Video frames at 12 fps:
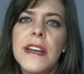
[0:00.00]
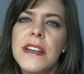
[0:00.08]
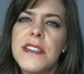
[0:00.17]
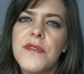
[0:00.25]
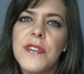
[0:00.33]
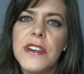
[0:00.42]

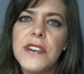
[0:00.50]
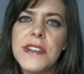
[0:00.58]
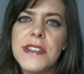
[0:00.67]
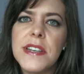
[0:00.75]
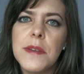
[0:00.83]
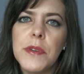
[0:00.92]
It's very
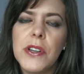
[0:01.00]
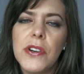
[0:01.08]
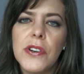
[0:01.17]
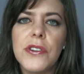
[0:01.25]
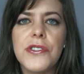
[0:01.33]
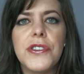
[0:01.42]

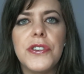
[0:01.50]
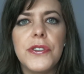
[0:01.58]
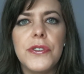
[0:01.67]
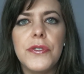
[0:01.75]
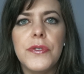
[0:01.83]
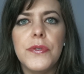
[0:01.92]
similar
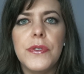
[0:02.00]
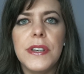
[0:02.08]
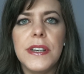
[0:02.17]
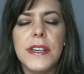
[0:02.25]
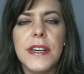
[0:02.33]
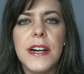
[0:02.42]
to
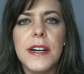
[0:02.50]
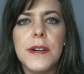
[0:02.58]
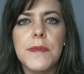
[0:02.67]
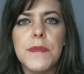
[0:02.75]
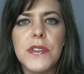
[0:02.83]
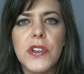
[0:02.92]
the
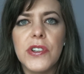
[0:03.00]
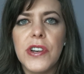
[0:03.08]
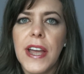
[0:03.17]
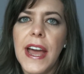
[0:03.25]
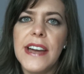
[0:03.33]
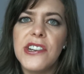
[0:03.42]
Sonia
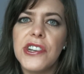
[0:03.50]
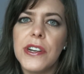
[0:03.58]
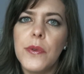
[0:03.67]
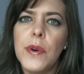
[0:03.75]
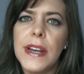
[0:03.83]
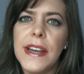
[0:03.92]

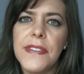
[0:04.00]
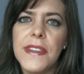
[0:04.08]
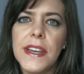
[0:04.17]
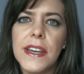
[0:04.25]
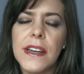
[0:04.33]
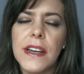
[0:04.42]
Kashuk one, I
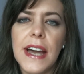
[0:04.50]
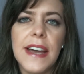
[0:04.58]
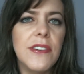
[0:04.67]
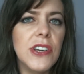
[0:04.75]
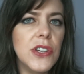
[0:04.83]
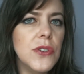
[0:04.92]
think. I
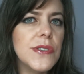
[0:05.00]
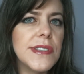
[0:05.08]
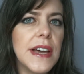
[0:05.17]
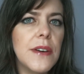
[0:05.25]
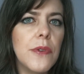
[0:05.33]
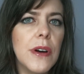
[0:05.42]
haven't used
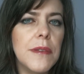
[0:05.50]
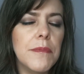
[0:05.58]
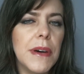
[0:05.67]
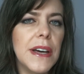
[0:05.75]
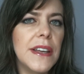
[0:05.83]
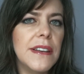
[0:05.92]
that one,
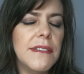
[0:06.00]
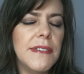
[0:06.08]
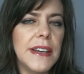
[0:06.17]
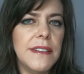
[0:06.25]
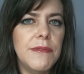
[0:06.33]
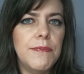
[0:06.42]
but
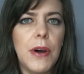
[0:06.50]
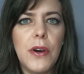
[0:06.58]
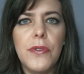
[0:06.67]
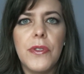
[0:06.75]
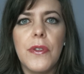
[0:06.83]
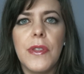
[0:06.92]
they
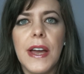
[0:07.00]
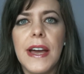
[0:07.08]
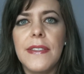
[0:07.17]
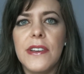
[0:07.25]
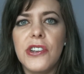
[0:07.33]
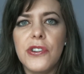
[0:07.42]
both are the
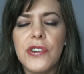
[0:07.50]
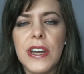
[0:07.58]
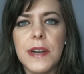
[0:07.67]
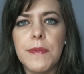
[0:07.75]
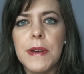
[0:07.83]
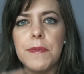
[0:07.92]
kind that you
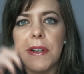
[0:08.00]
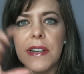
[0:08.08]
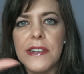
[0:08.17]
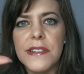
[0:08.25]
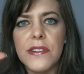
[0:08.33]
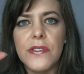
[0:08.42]
shake them up
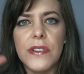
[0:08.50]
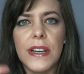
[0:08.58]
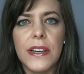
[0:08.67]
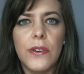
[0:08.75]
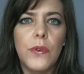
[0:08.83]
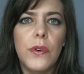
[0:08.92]
because there's
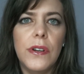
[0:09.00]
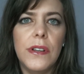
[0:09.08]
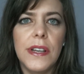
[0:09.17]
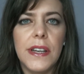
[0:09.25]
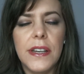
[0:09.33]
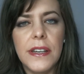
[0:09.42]
like an
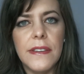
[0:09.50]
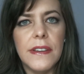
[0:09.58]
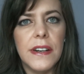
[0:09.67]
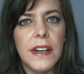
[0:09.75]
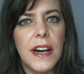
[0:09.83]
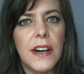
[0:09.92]
oily and then
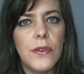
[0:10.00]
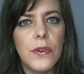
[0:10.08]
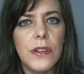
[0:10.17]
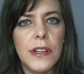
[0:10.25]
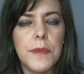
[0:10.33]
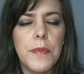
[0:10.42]
a not
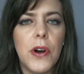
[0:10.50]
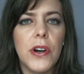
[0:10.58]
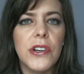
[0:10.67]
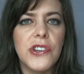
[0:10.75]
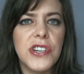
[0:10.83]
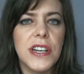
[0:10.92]
oily part,
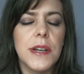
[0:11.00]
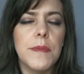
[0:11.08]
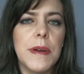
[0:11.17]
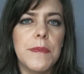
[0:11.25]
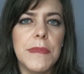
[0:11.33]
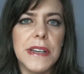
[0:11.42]
and you shake them
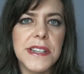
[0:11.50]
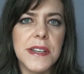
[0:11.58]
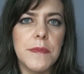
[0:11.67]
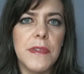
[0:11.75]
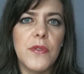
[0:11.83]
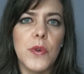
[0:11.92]
up and mix
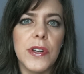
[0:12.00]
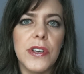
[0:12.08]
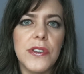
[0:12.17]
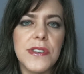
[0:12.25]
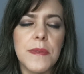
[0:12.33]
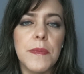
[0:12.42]
them before you
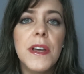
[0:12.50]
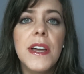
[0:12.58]
use them.